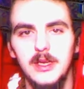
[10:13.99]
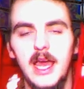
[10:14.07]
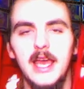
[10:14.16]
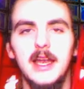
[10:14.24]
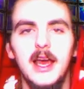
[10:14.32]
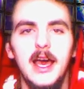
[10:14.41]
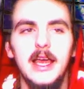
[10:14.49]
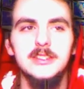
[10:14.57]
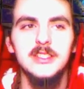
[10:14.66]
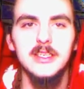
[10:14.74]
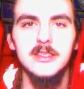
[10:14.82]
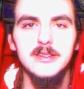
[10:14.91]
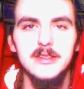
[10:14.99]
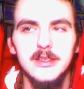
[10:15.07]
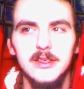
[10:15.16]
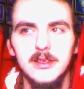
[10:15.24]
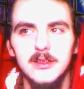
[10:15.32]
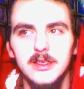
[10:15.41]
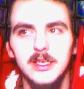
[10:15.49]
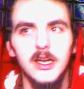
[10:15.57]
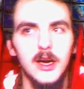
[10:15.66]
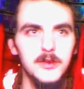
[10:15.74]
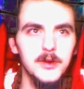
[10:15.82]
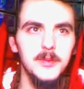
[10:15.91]
and not just the
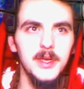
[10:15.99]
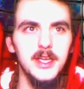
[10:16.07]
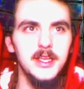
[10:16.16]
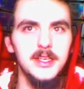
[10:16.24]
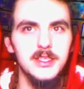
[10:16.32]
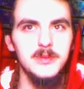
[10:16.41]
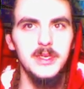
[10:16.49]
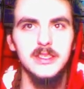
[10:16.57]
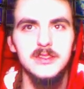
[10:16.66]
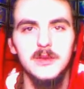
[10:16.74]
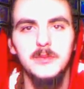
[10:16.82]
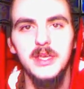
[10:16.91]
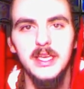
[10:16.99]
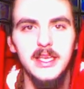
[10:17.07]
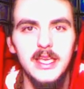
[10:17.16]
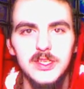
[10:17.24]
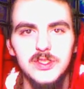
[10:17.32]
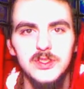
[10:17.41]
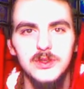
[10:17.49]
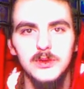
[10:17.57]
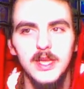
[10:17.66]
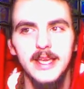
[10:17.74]
government as being some big issue.